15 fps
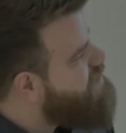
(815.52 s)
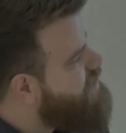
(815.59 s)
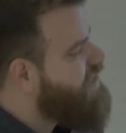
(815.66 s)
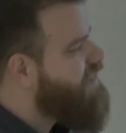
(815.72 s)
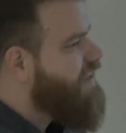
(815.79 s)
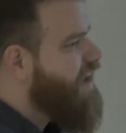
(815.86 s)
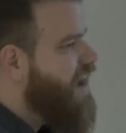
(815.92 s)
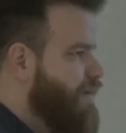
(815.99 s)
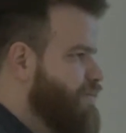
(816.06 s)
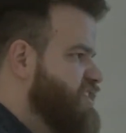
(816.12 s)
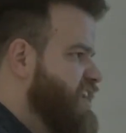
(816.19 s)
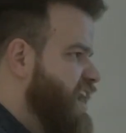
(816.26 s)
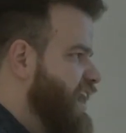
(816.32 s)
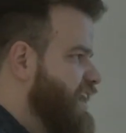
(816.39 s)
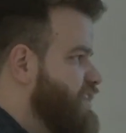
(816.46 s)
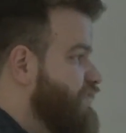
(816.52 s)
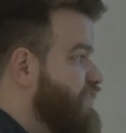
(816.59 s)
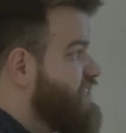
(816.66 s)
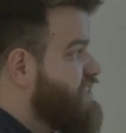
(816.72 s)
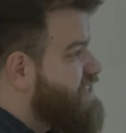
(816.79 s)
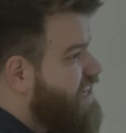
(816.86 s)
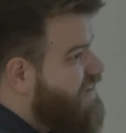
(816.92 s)
like the object. If
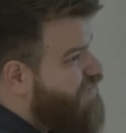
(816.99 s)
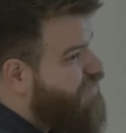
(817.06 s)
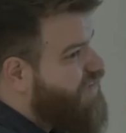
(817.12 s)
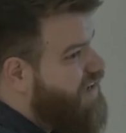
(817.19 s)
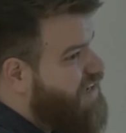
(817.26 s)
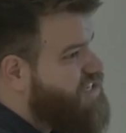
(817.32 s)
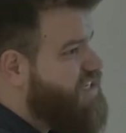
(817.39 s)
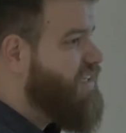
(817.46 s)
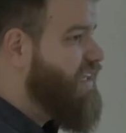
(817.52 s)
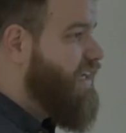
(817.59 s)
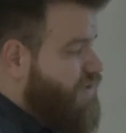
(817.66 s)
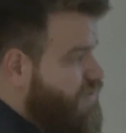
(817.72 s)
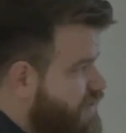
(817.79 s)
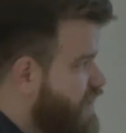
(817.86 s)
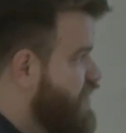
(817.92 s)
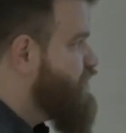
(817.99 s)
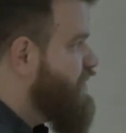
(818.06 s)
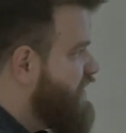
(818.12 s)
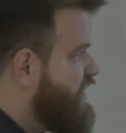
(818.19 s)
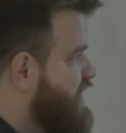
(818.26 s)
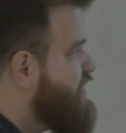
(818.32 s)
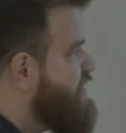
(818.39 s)
it's inside of a function, like who knows what
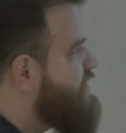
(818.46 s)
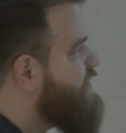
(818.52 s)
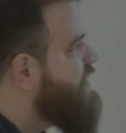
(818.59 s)
it is,